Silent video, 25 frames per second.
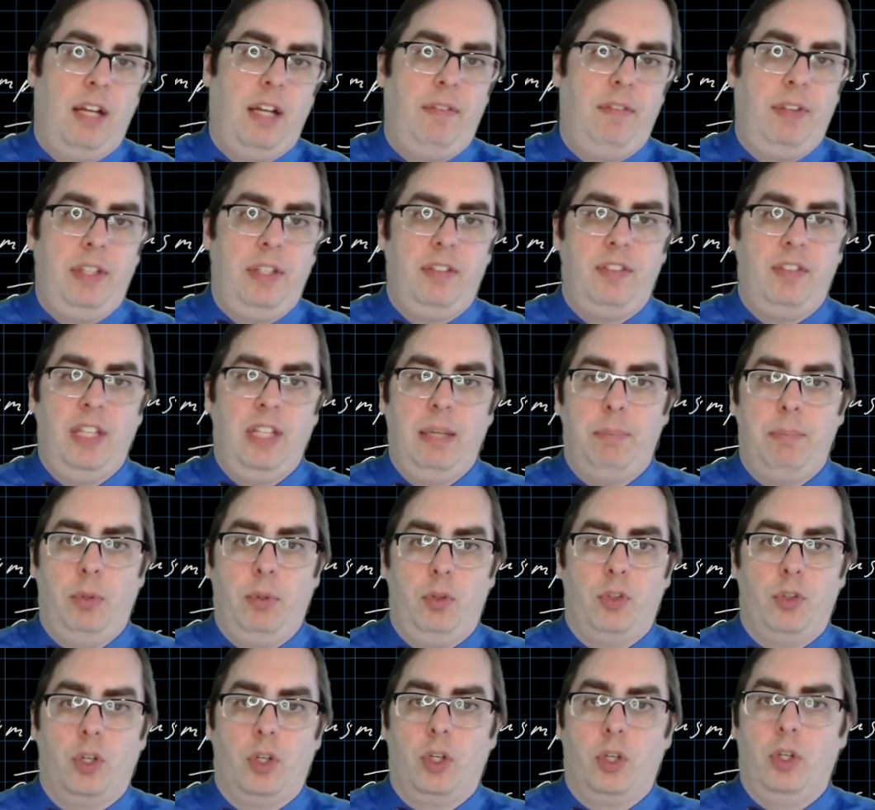these
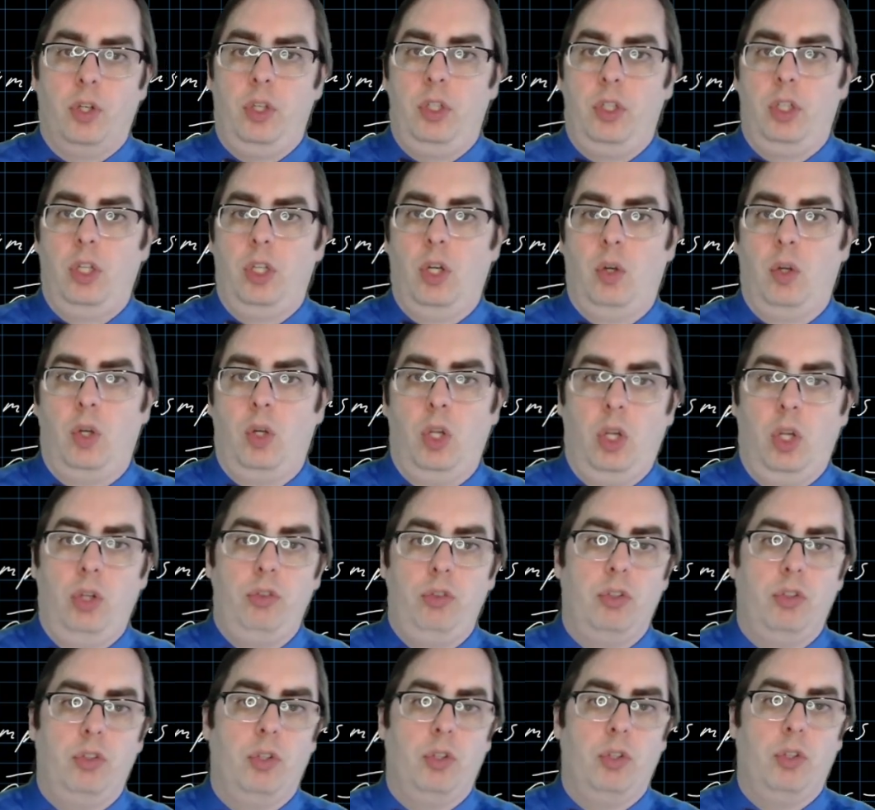samples are going to go
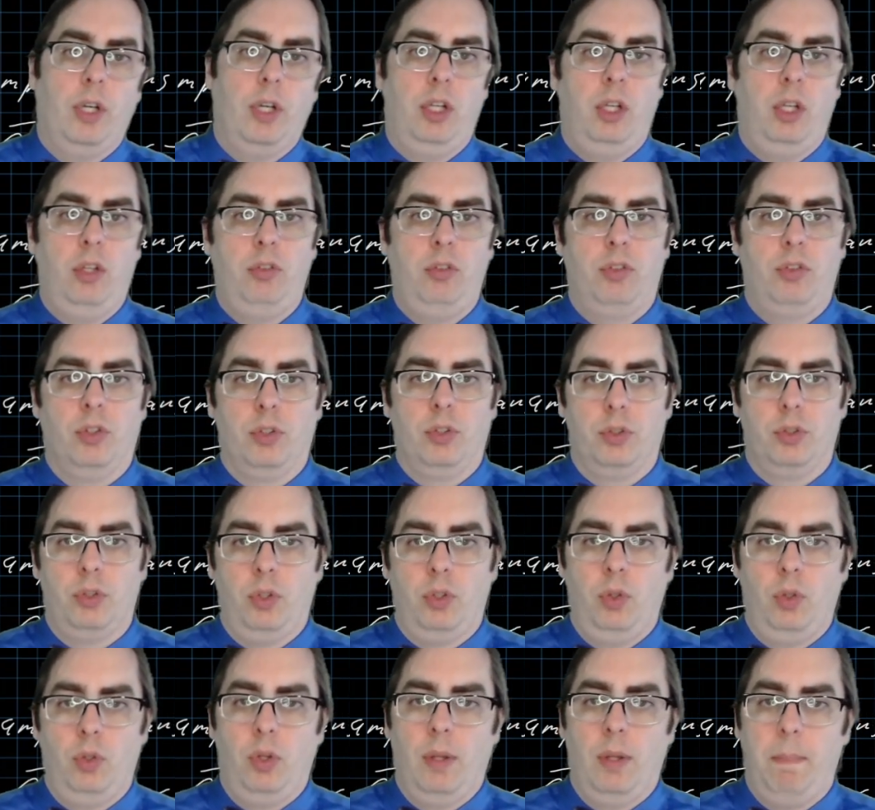closer and closer
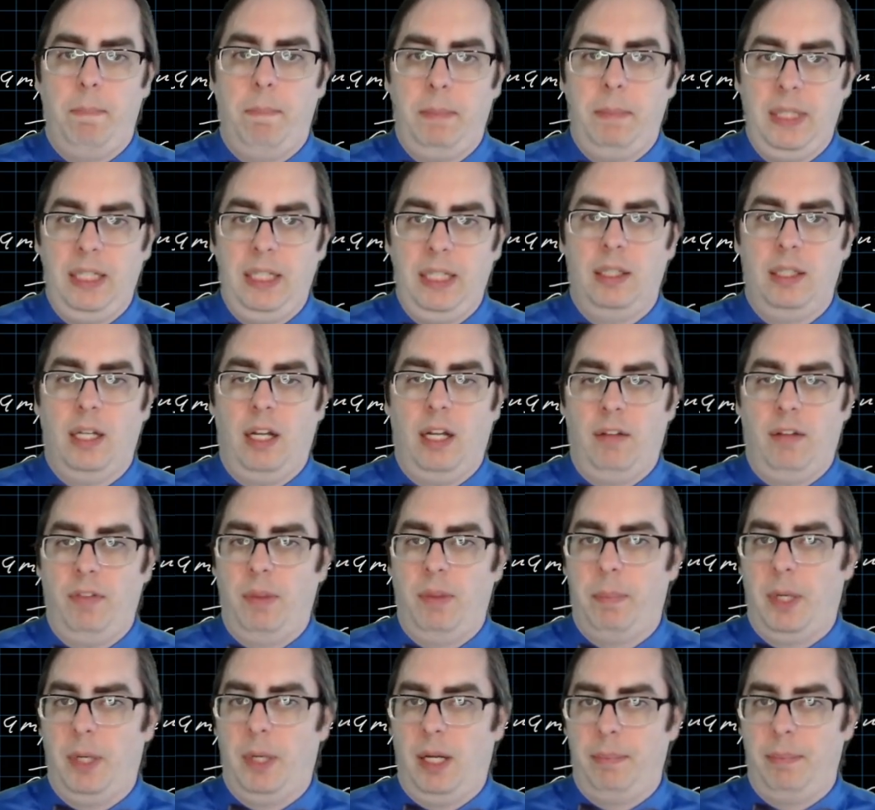to the mean of the
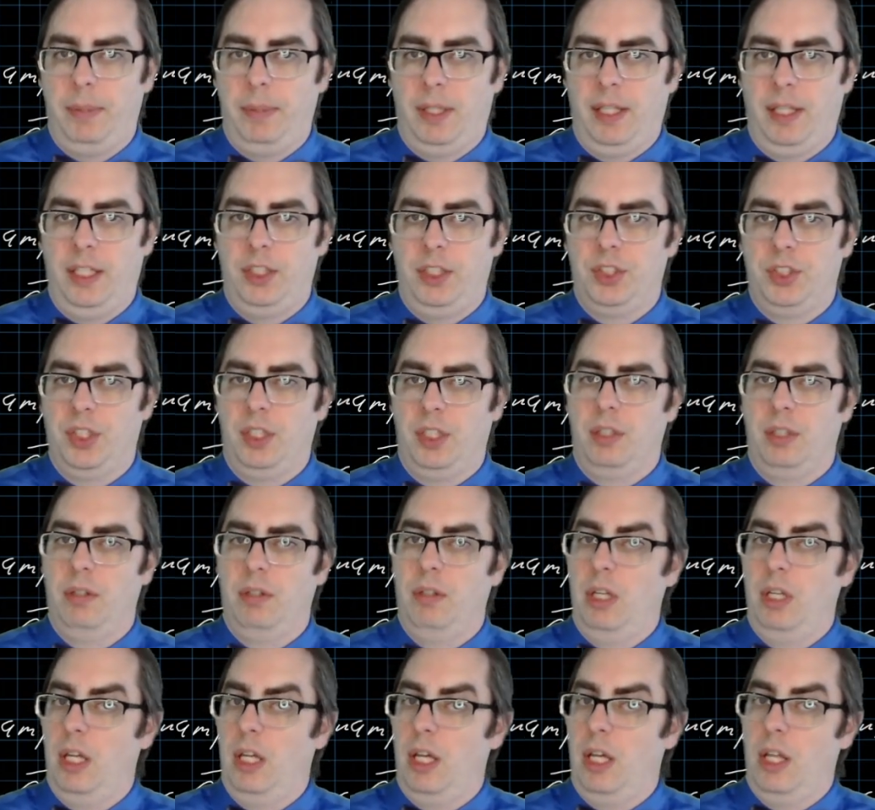population.
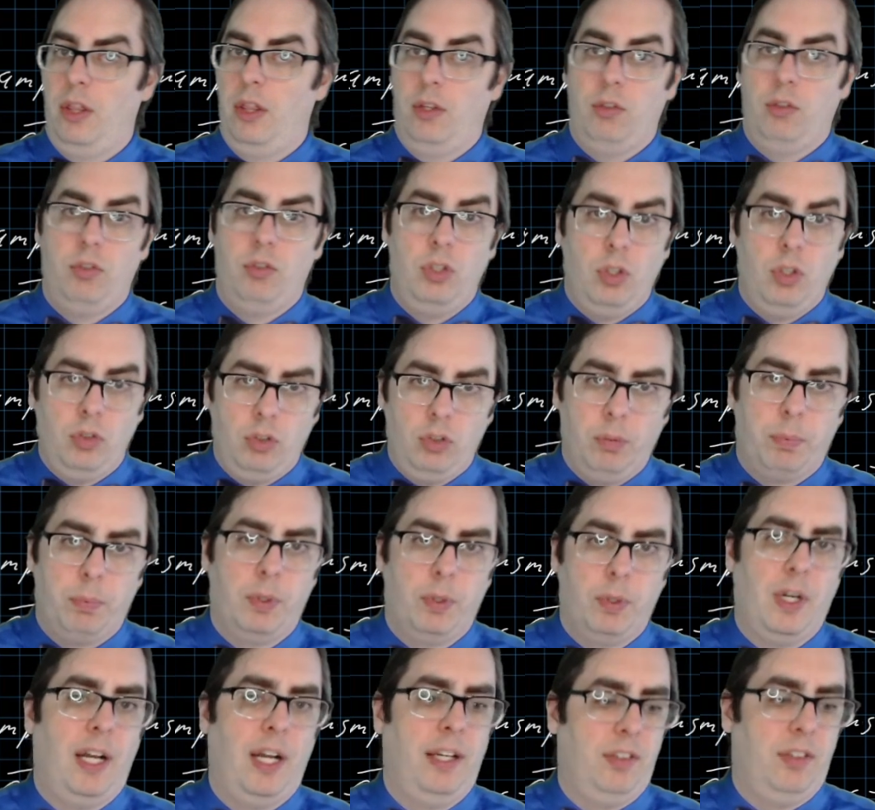There's no
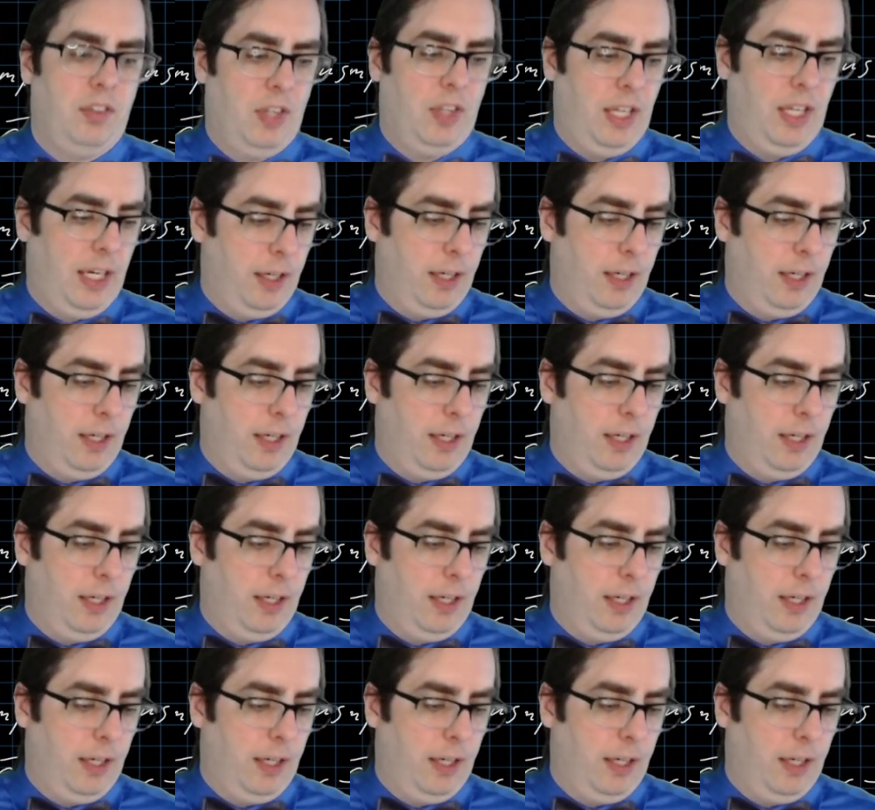surprise there.